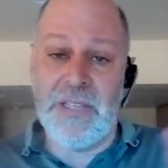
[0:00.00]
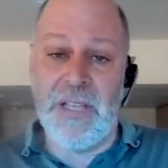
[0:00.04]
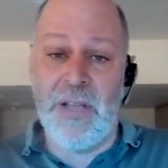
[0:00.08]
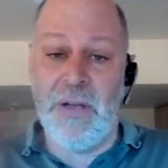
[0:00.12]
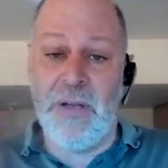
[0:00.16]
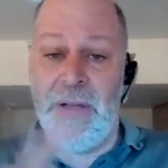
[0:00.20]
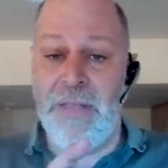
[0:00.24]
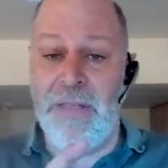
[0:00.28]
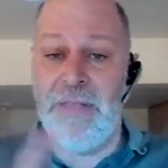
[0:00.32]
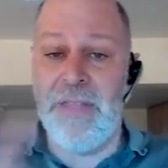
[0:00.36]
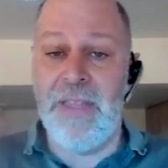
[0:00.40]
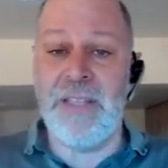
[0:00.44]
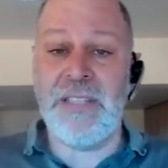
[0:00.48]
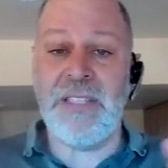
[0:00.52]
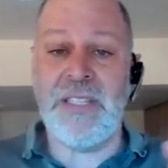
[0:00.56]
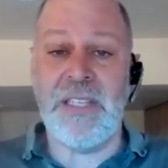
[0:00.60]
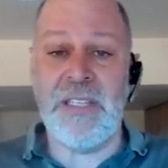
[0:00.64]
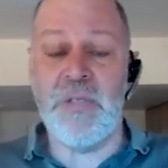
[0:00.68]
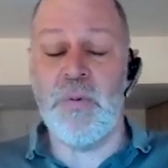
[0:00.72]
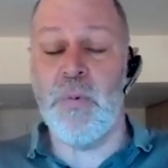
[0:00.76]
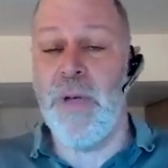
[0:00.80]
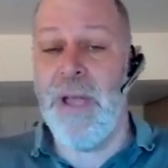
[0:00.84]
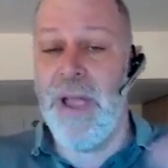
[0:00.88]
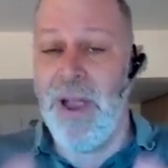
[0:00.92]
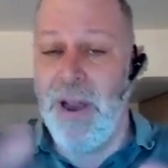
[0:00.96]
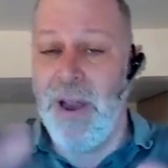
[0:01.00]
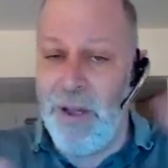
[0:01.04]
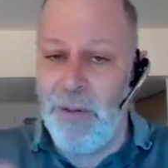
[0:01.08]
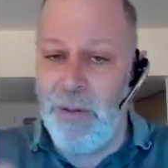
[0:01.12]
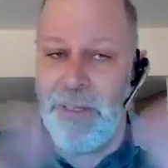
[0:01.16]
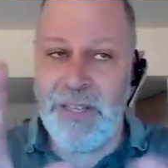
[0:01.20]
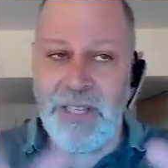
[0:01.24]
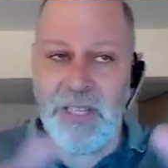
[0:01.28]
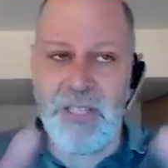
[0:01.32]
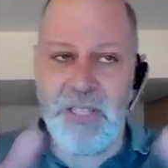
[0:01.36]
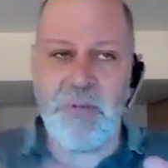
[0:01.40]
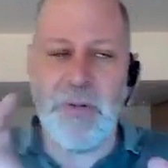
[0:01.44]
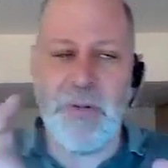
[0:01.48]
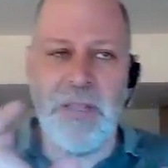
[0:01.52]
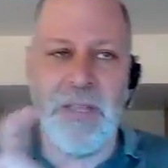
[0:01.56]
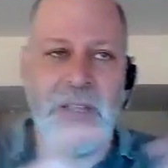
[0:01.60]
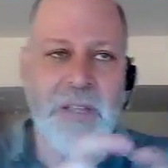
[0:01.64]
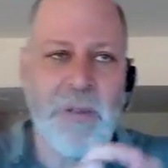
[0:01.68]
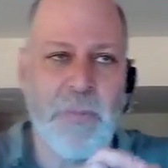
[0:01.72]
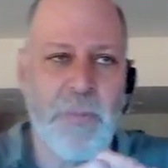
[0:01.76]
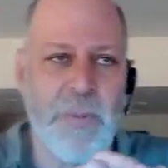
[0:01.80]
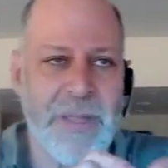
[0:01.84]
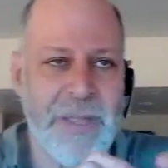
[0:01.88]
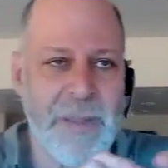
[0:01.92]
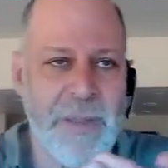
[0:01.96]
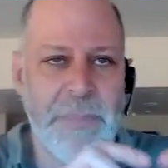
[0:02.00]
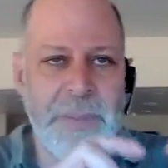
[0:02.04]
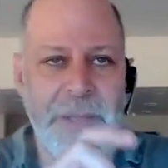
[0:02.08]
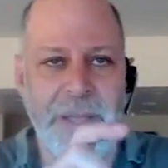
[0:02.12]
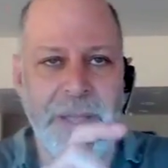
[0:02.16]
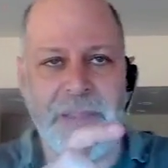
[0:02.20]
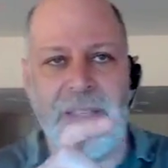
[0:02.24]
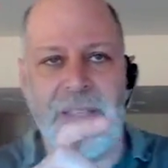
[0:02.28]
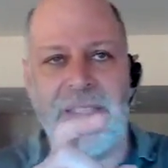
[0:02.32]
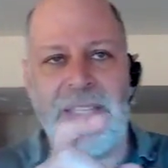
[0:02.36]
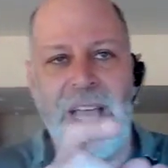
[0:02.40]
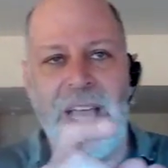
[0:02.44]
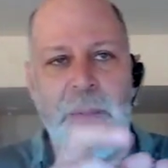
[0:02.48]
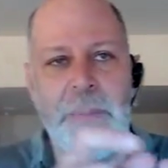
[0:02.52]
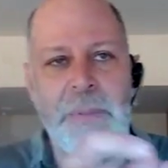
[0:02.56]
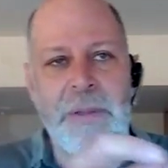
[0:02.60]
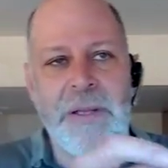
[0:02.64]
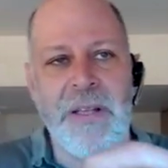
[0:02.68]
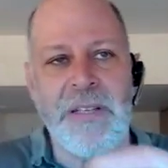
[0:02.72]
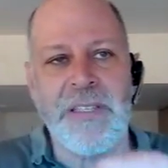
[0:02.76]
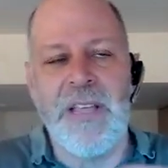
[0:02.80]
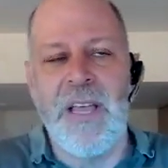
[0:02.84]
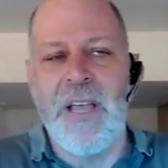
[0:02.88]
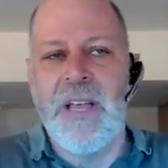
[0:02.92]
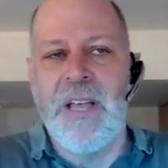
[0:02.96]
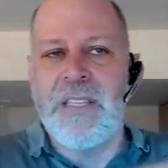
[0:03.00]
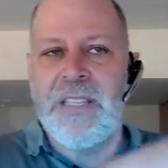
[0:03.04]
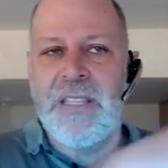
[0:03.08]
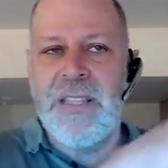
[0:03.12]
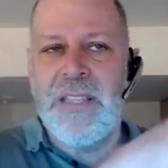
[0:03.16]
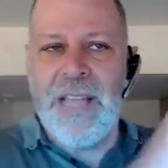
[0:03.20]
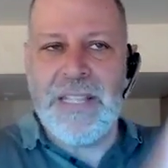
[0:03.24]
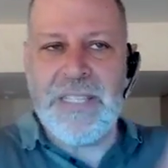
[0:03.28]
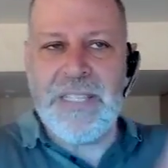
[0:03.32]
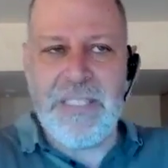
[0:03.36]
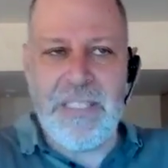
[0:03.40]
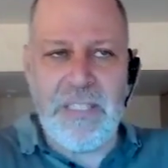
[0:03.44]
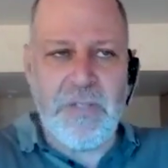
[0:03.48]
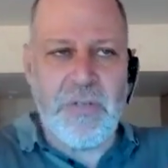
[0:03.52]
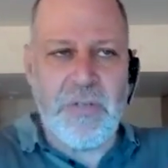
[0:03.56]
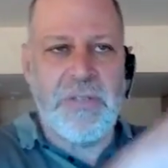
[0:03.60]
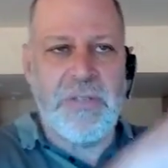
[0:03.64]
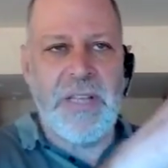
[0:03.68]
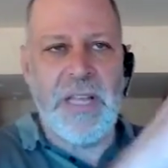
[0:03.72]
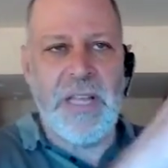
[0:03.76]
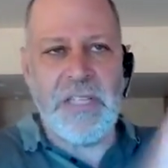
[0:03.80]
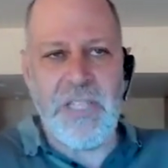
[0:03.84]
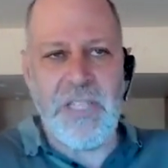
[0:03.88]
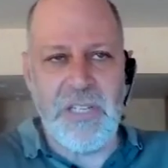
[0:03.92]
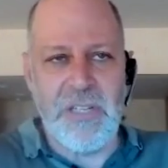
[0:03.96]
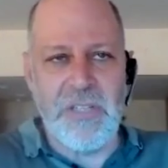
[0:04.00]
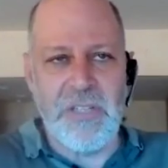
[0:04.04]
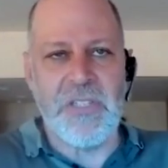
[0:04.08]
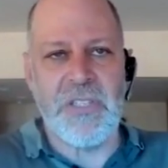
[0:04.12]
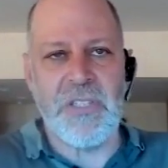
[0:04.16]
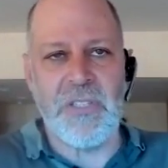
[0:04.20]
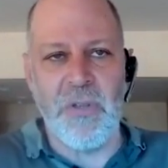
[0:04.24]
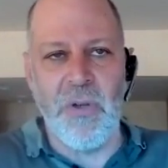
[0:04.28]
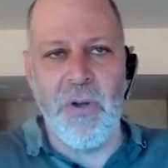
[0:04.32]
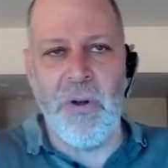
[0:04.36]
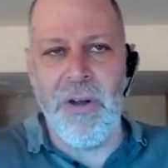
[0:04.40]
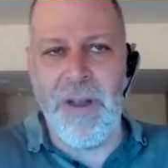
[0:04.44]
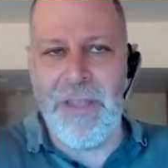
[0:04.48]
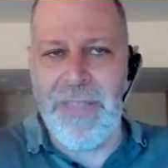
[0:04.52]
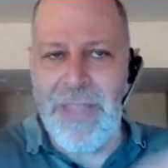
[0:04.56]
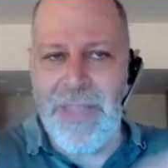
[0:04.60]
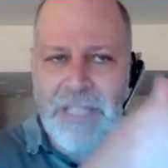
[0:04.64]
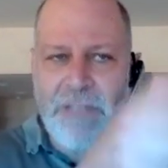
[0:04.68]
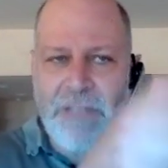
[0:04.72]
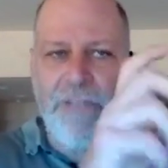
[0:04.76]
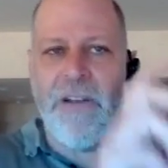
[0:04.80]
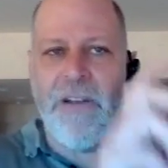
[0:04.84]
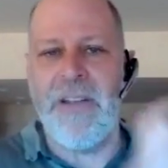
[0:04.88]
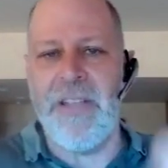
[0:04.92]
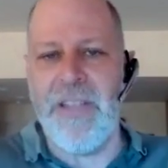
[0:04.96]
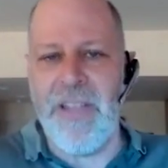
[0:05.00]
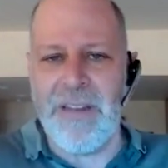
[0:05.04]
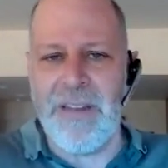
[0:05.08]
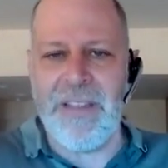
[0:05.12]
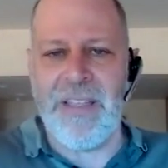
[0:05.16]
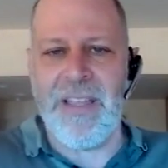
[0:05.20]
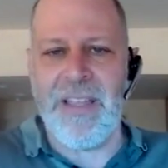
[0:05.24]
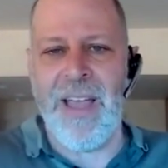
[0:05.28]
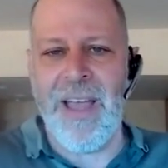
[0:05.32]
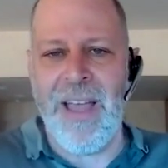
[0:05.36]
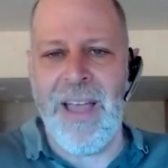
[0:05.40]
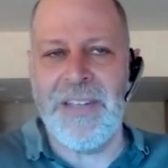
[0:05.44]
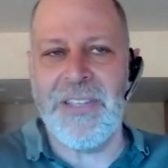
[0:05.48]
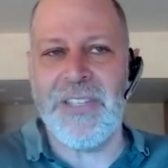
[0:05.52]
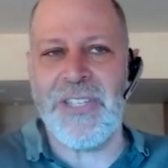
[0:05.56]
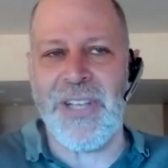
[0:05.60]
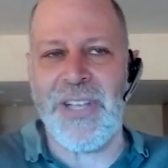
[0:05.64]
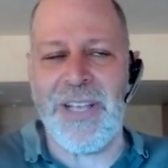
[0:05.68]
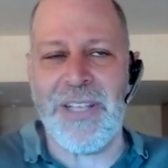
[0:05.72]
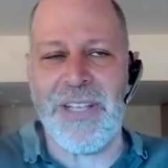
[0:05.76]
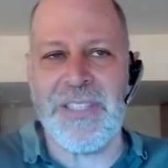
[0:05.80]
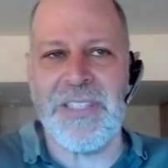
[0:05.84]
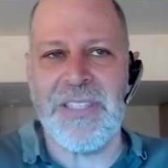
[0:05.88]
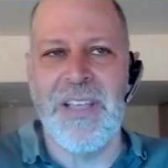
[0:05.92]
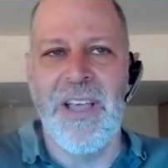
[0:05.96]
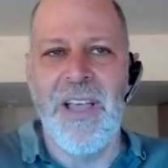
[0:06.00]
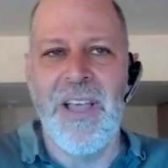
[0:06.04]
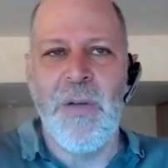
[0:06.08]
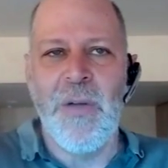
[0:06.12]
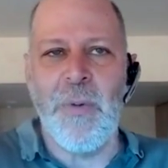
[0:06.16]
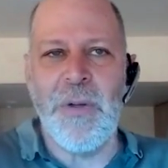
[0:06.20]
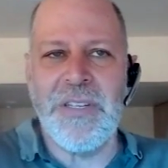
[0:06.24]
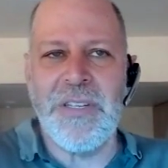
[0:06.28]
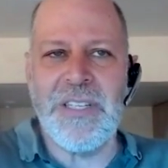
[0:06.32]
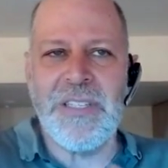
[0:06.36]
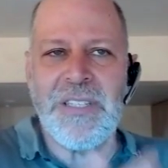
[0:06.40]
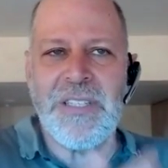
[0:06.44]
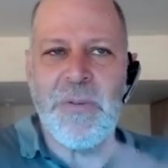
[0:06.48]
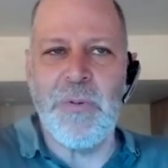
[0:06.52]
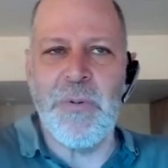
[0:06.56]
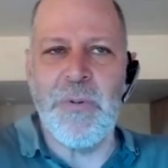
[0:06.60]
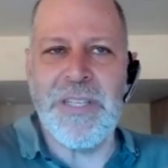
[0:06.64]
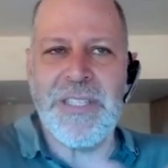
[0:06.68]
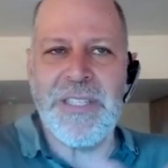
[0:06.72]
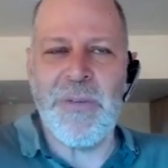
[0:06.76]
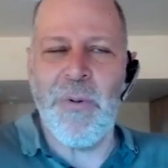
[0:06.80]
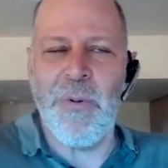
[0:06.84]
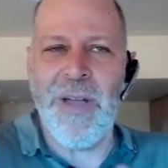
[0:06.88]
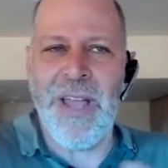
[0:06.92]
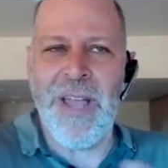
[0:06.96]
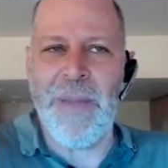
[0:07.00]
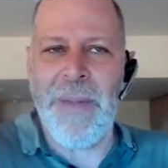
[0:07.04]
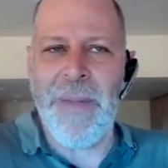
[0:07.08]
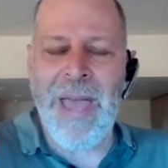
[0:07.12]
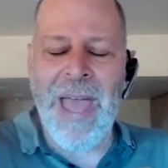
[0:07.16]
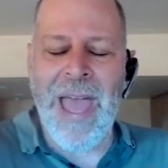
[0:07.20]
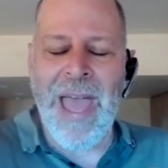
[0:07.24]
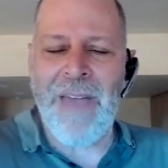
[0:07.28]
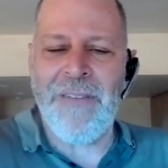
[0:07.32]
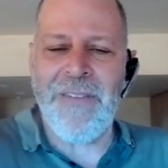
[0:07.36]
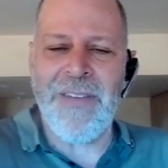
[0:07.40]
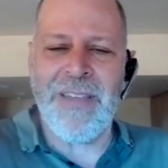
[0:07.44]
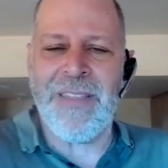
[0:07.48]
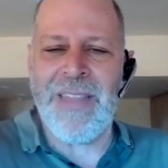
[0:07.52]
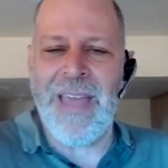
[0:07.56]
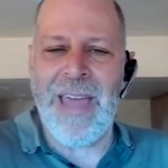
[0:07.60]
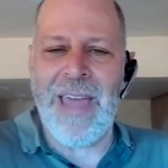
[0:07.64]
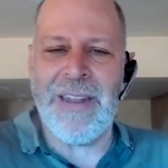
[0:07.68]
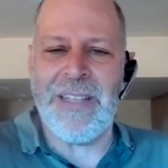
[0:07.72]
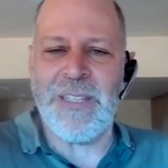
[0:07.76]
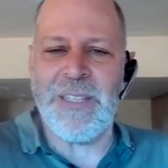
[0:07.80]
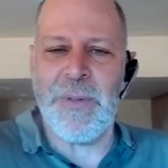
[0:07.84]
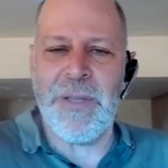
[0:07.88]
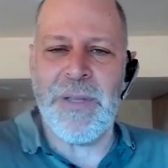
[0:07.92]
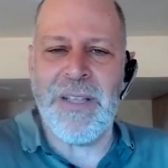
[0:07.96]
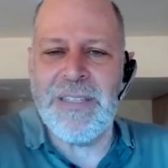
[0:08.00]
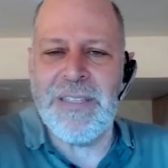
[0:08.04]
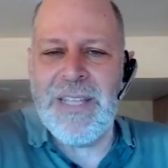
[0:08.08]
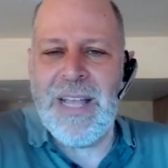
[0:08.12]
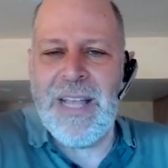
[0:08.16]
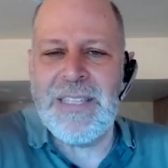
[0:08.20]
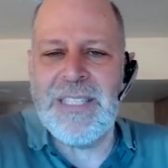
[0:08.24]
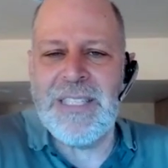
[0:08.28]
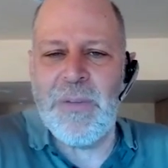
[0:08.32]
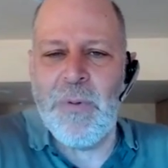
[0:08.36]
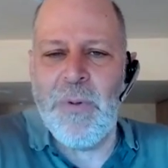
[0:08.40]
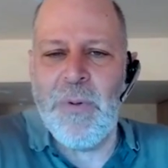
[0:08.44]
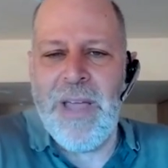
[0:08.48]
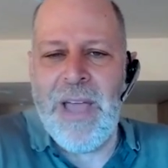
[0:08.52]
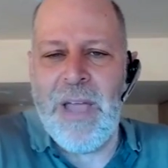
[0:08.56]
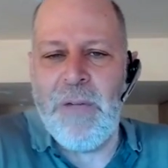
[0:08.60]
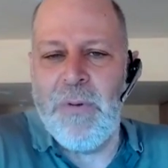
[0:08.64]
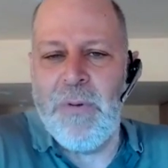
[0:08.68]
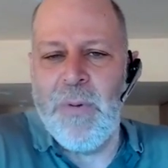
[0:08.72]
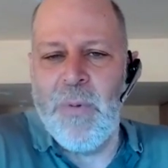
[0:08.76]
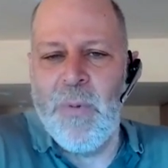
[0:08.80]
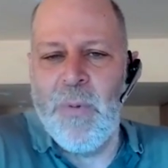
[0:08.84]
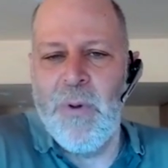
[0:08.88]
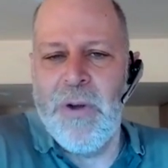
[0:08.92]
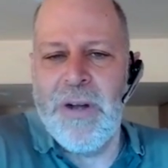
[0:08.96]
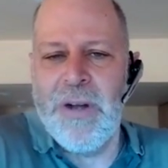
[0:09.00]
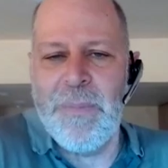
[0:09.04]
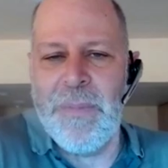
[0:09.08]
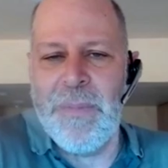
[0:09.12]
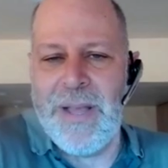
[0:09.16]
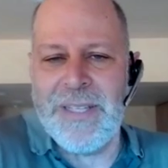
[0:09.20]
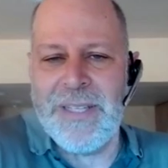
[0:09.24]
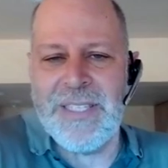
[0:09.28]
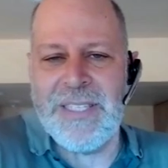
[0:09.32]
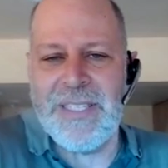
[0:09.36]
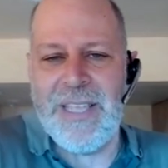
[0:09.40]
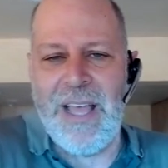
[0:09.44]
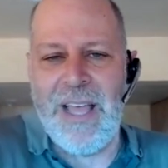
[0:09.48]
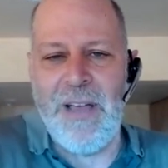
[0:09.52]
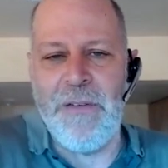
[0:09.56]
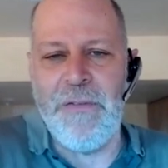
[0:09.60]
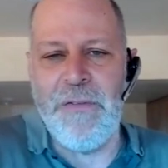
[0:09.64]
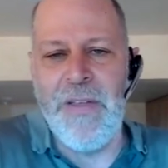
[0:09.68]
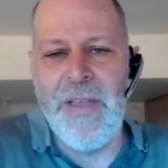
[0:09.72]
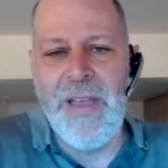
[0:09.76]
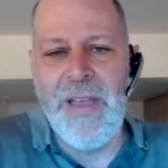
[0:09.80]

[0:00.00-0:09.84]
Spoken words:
So, and this is where this is really good. We can pick this out because so that's the traditional story that's very unconscious, which is the reason why I'm having that is because that's the way I reward myself.